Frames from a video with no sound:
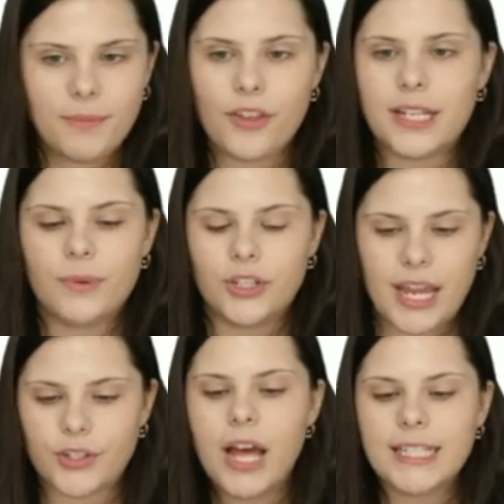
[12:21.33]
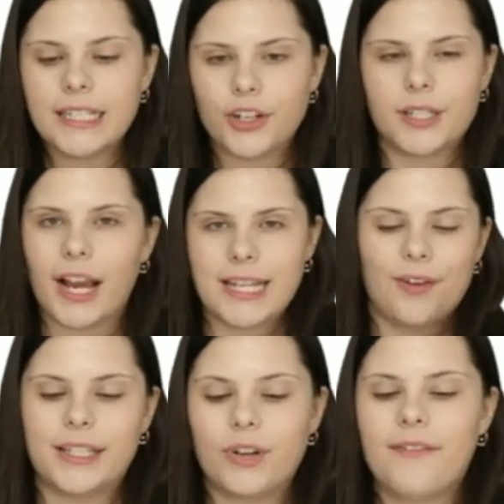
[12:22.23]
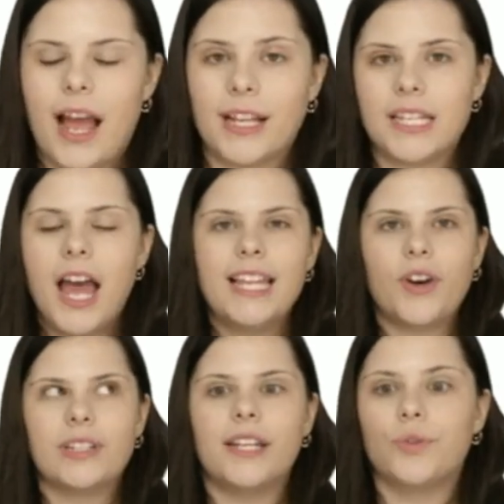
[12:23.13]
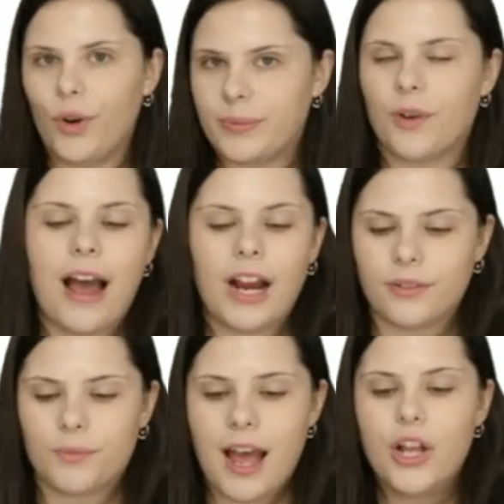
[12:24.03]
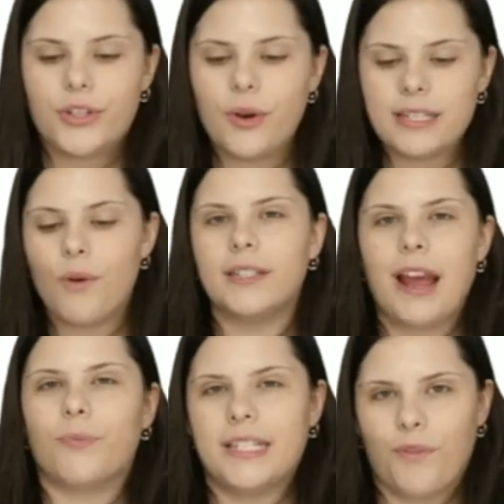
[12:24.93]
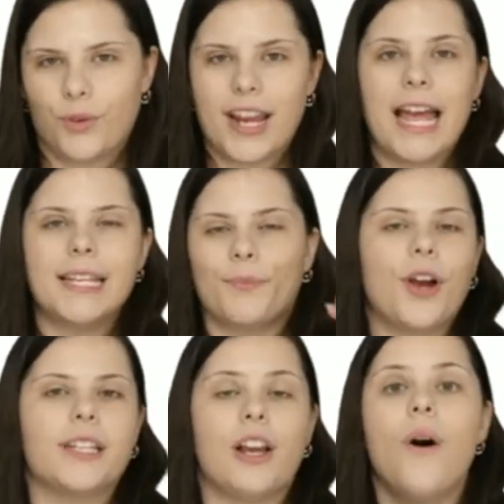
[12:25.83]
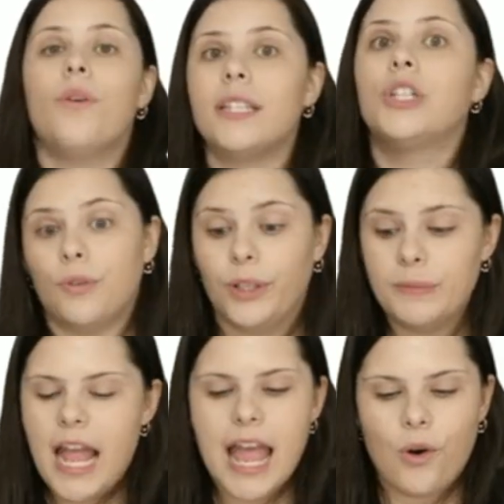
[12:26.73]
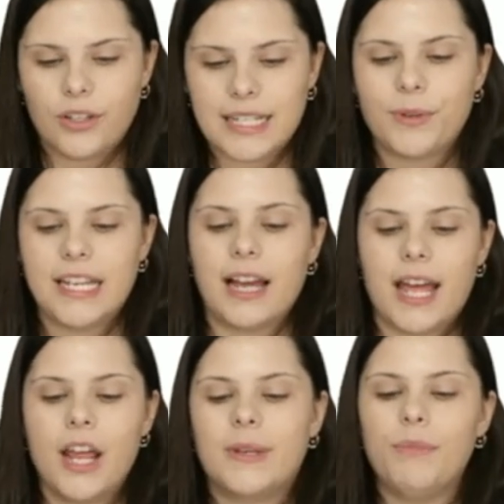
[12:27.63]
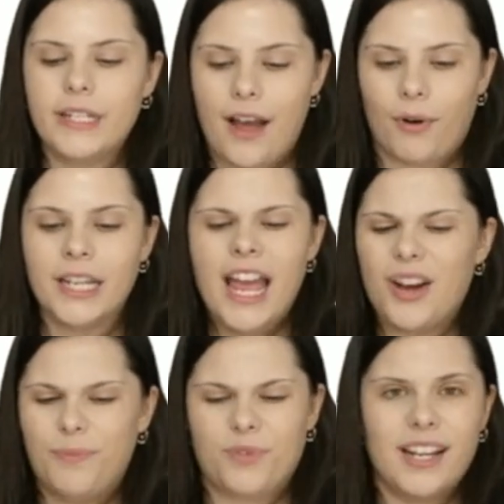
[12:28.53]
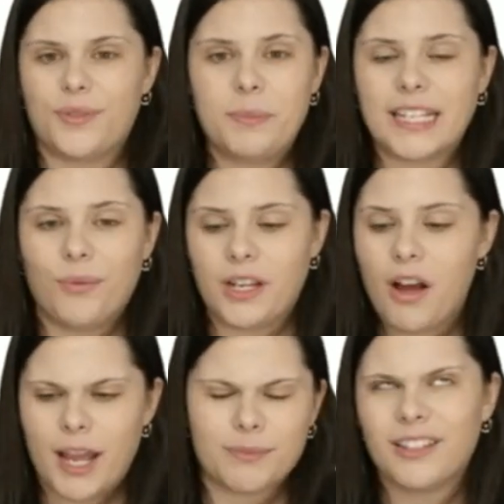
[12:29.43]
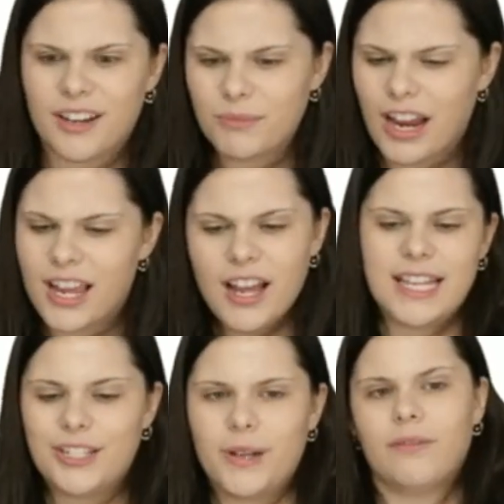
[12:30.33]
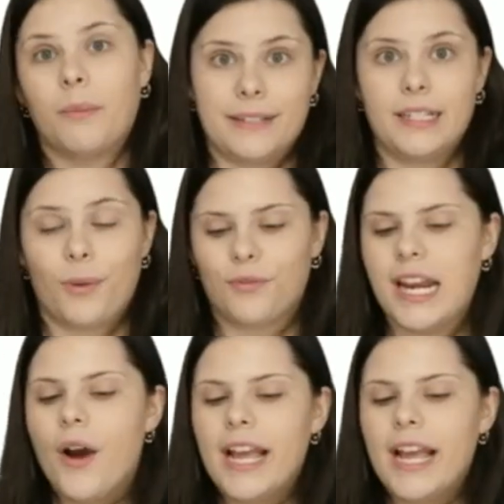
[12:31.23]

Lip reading: like variables, data types, loops, conditionals, they really form the foundation for everything we do in programming.